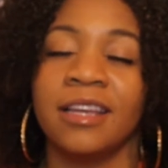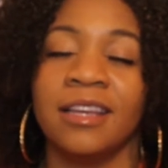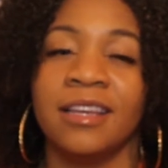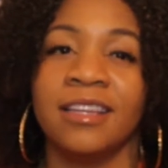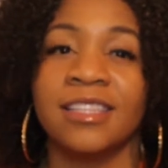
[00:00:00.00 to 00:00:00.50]

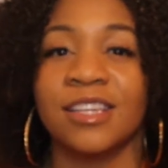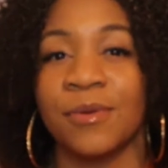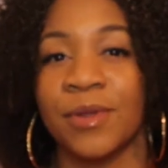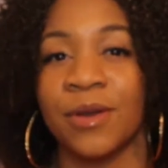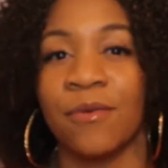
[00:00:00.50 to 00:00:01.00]
It took
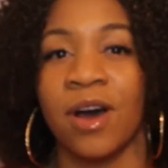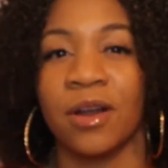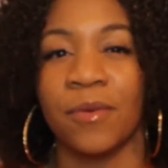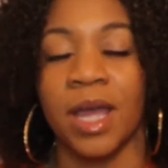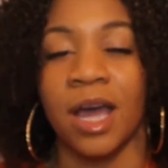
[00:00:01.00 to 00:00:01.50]
him a little
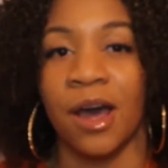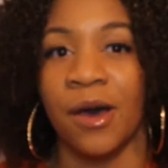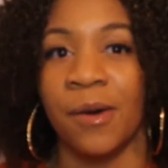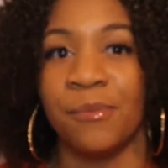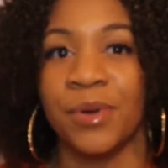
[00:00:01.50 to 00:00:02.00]
while to wake
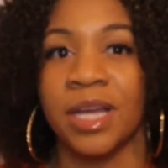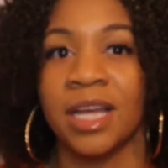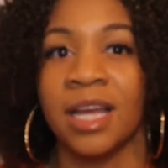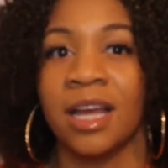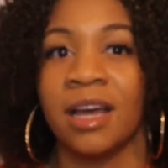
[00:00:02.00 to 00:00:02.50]
up,
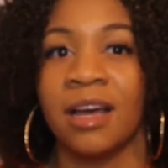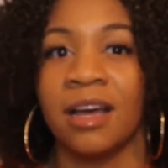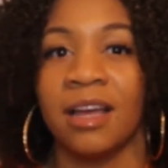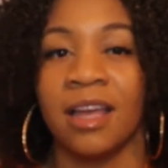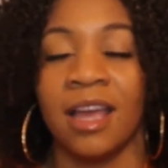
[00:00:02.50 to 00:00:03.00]

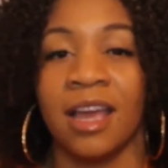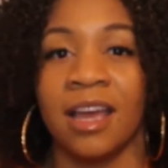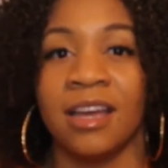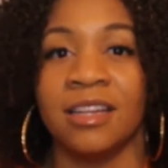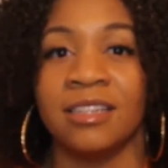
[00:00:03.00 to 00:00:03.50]

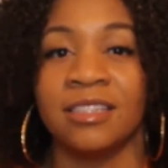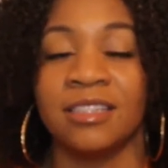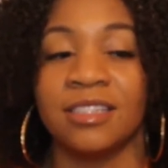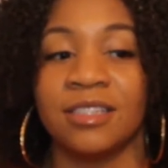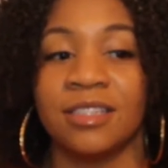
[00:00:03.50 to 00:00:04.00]
and
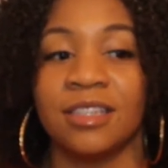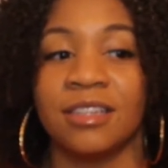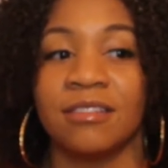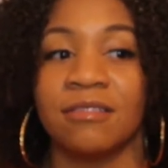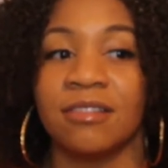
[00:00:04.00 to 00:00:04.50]

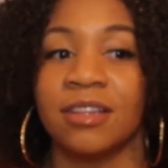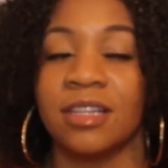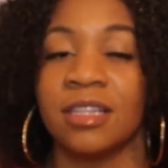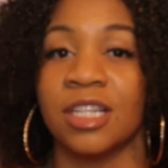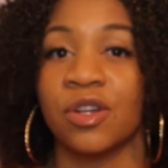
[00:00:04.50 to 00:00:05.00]

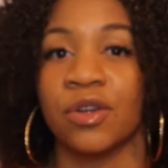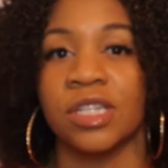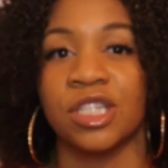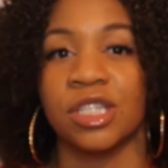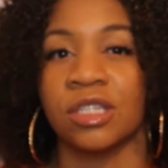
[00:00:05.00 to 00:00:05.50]
they told
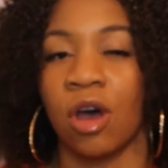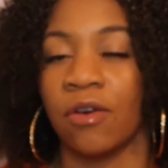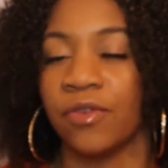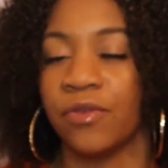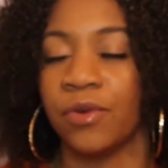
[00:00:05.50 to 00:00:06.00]
us just
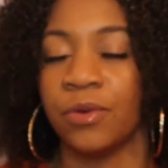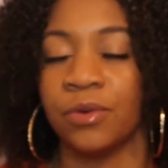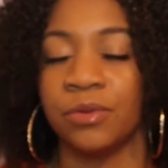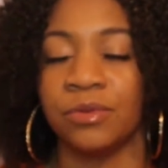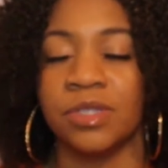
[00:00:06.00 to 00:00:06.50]
soft
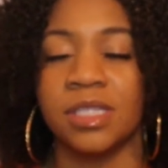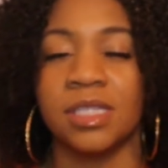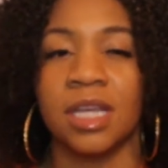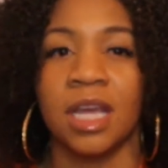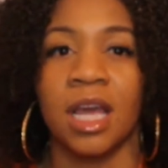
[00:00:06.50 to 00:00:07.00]

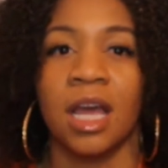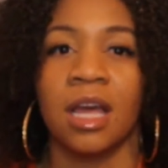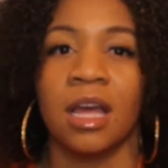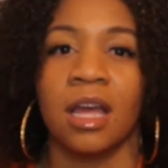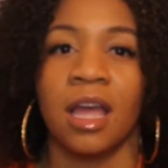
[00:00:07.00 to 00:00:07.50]
foods,
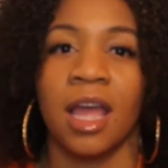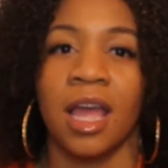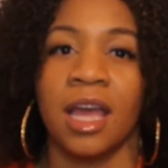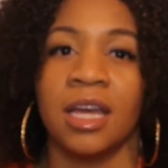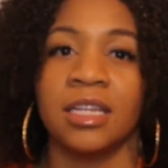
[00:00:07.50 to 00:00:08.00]

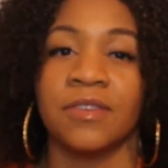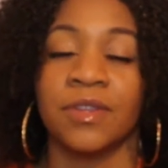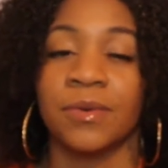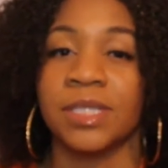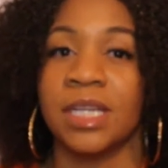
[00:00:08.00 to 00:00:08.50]
and if
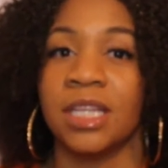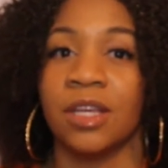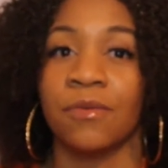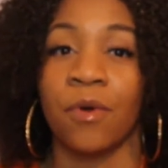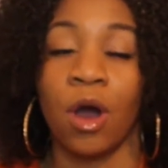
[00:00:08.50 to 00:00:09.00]
there was
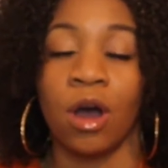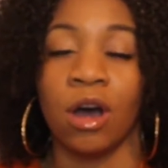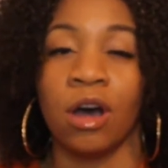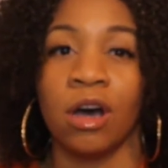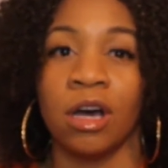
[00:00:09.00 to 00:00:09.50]
anything
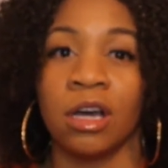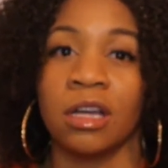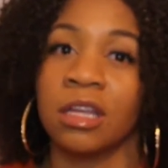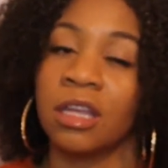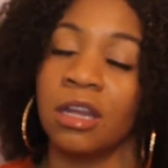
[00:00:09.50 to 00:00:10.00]
wrong,
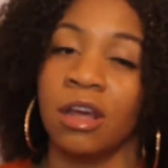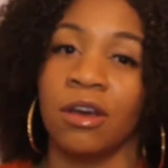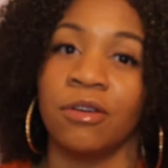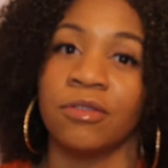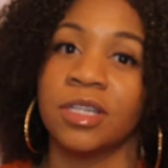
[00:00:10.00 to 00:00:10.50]
you
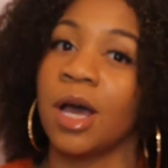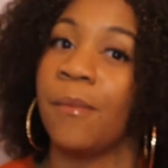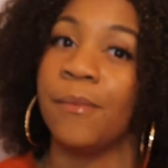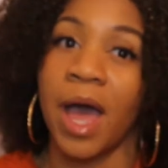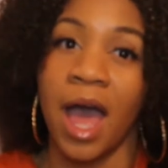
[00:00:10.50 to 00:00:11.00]
know,
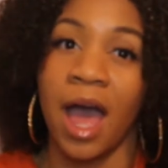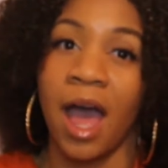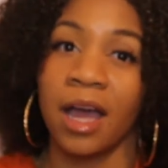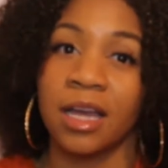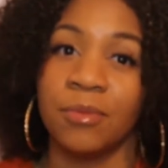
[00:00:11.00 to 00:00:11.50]
come
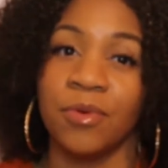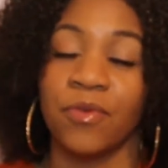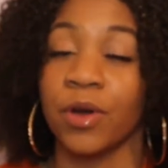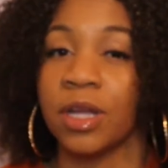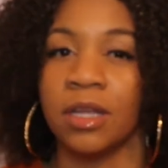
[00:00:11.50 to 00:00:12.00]
back
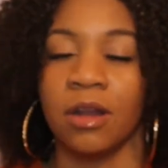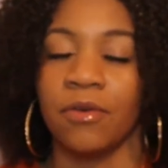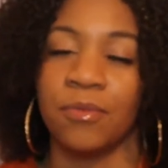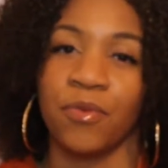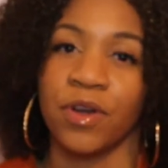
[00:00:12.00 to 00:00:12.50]
before
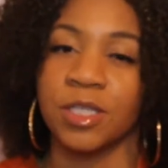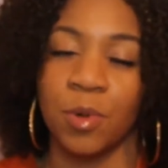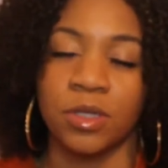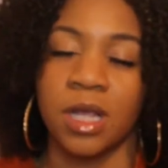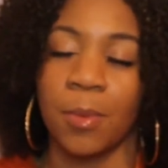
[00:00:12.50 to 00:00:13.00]
his
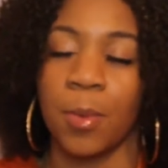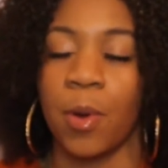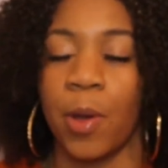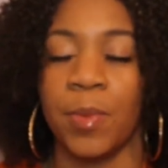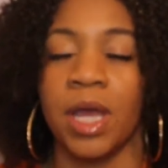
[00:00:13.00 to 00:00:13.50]
post-op
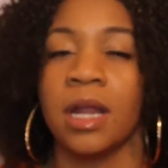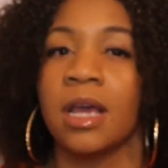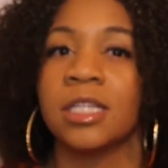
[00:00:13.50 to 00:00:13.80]
appointment.